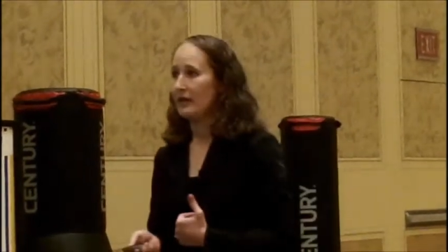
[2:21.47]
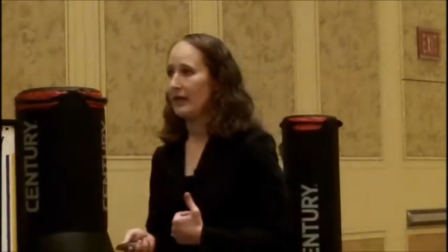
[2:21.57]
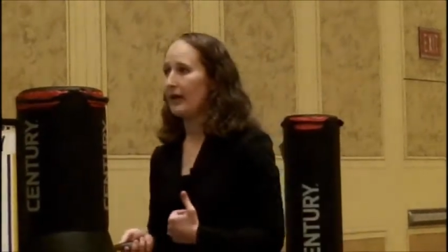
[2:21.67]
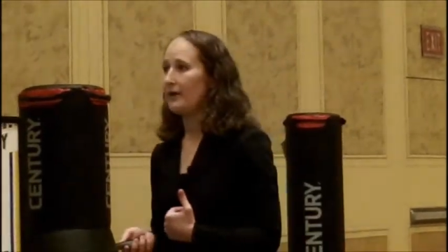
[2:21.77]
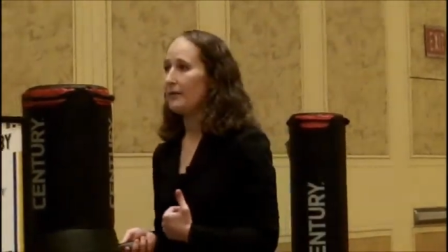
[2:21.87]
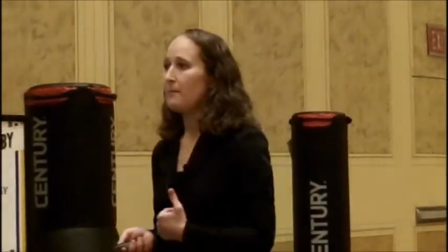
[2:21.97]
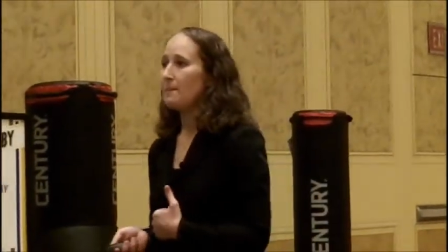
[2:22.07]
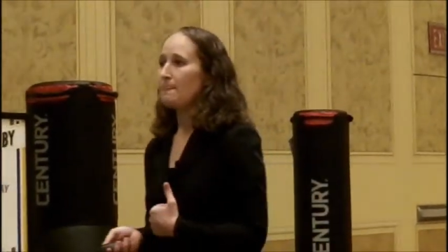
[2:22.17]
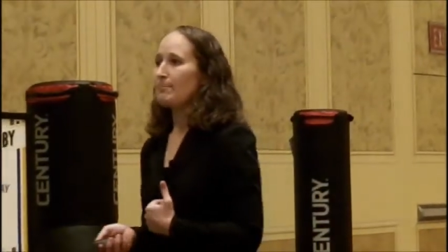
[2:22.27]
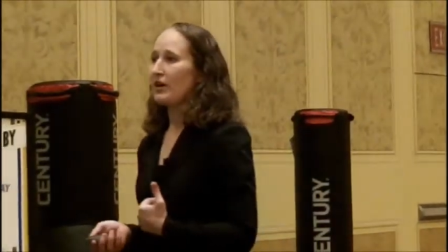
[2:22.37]

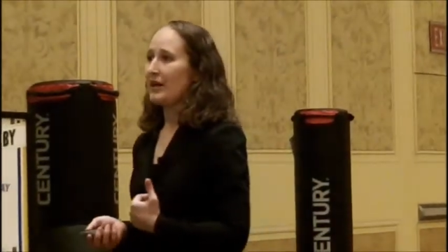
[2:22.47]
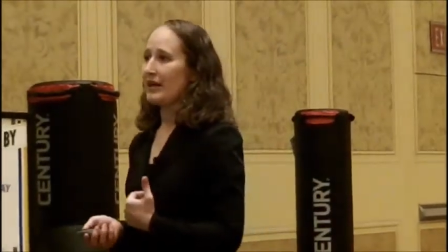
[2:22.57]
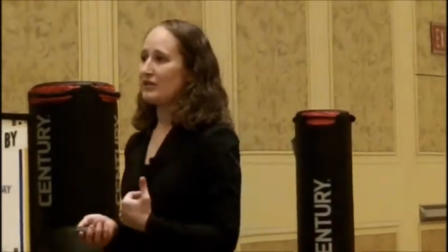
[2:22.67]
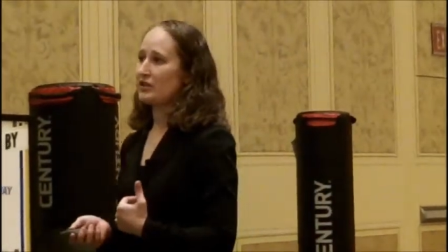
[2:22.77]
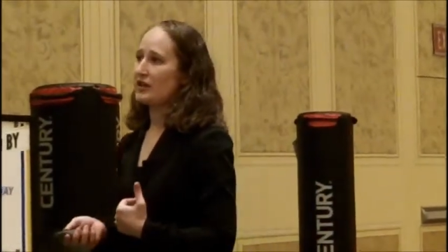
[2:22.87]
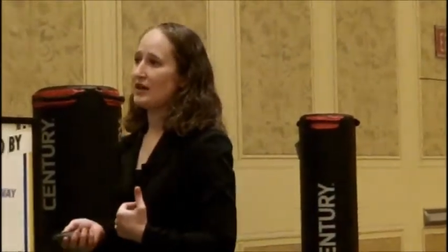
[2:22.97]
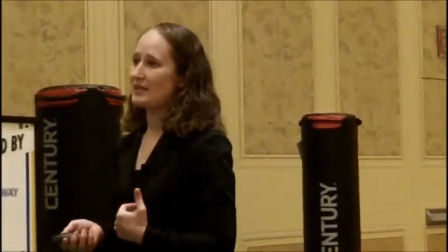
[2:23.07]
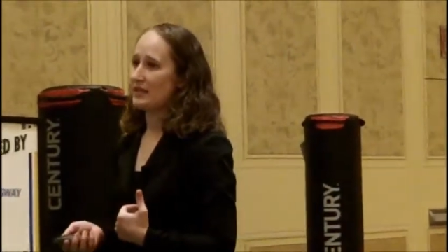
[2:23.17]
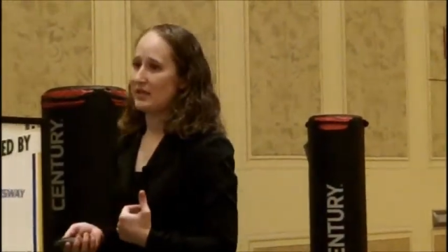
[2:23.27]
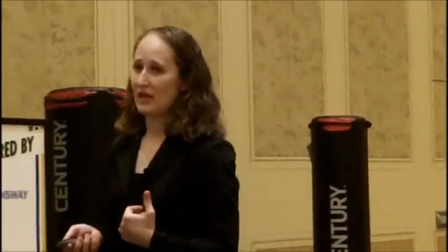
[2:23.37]
Alright? Their hands are
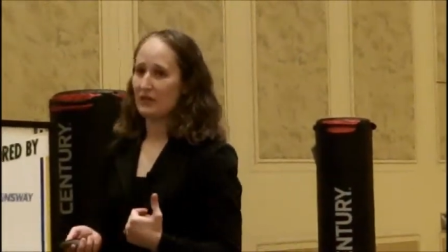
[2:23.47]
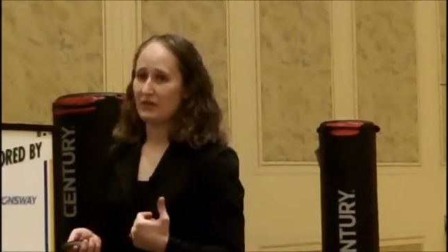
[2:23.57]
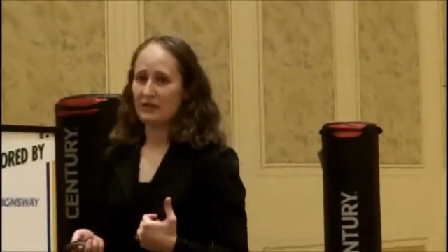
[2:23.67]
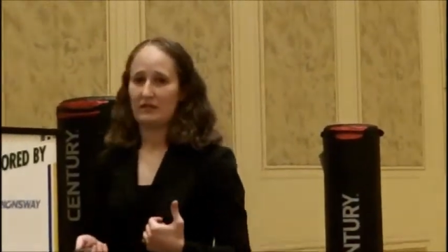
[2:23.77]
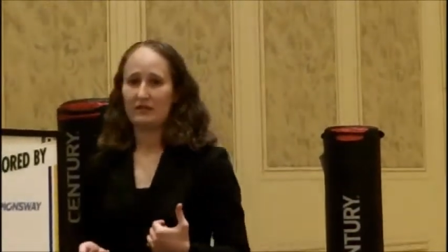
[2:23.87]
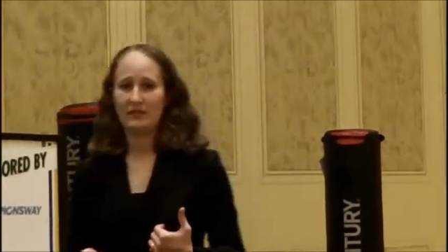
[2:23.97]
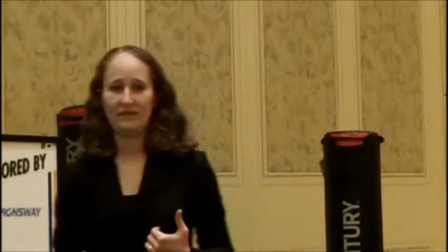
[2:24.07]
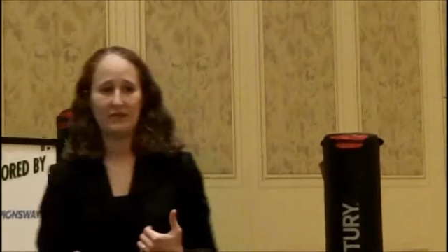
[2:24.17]
constantly going.